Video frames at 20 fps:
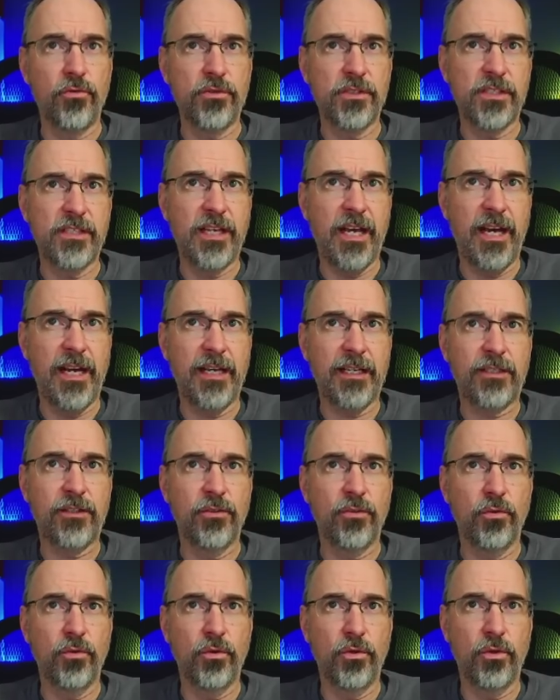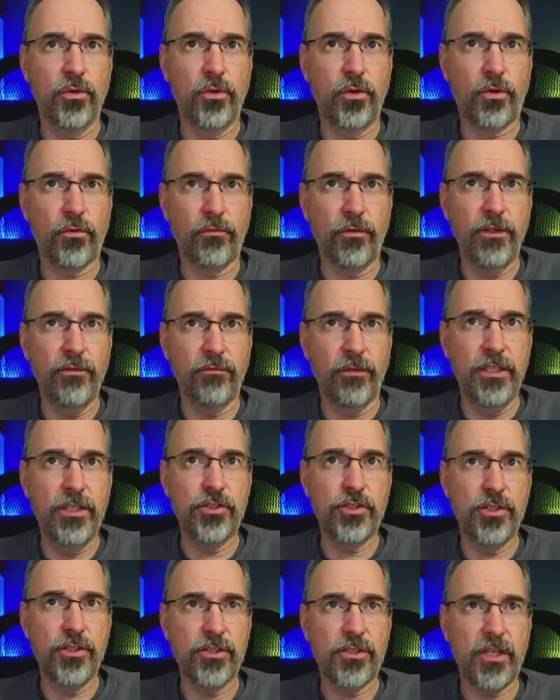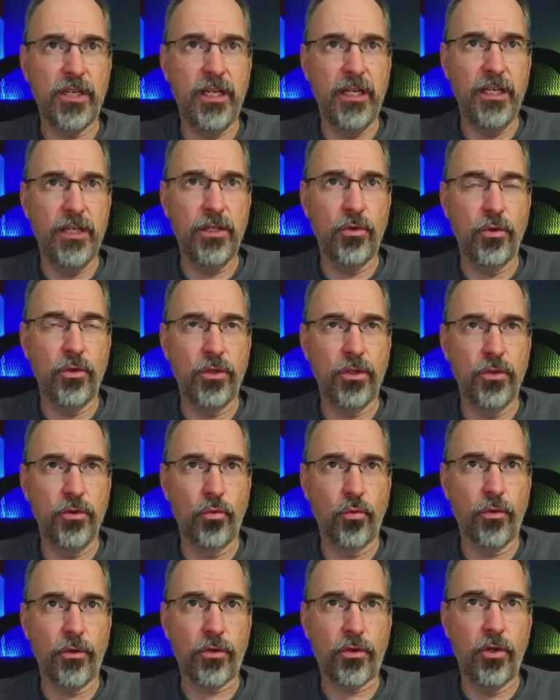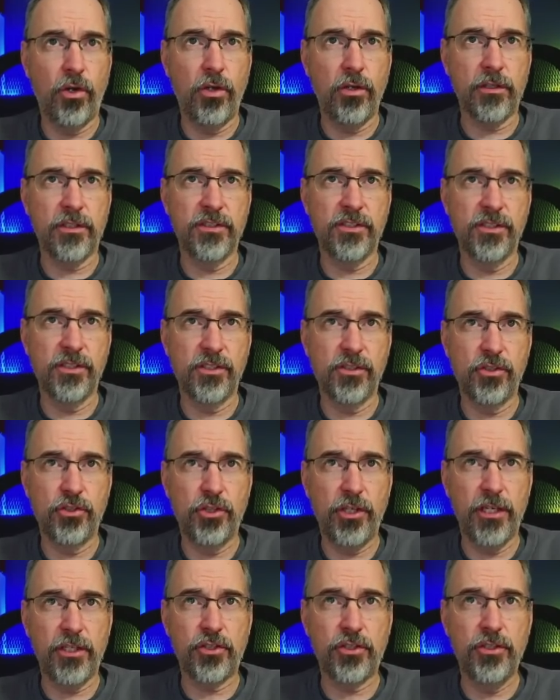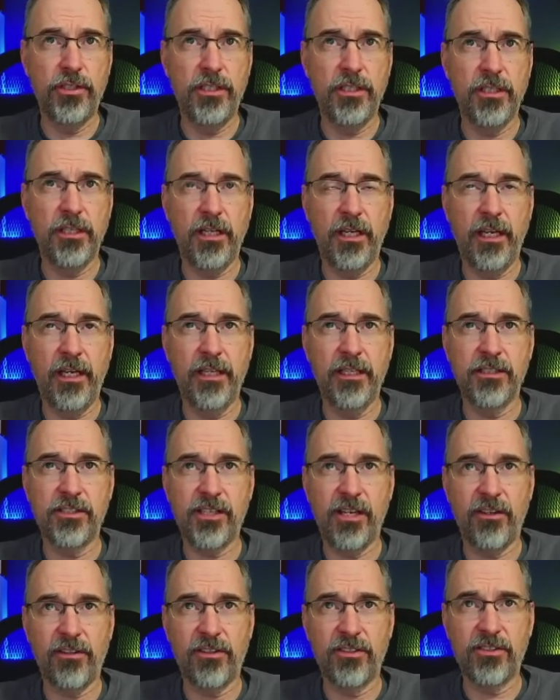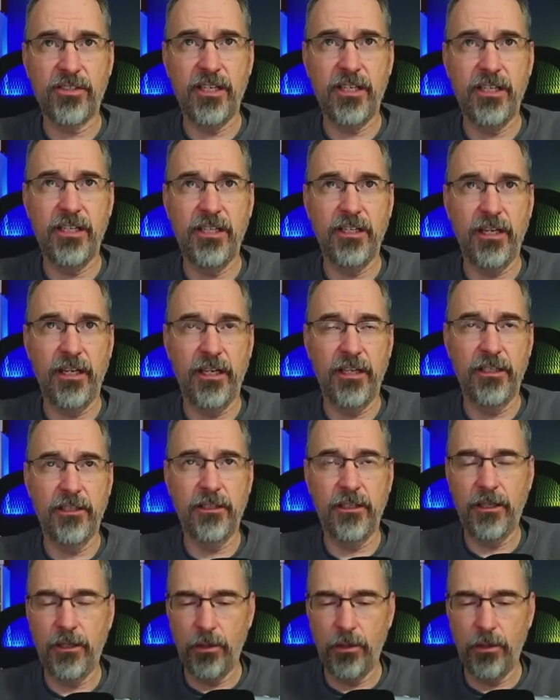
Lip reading: attacked 3 regions in the North Caucasus, in Chechnya and South Ossetia, and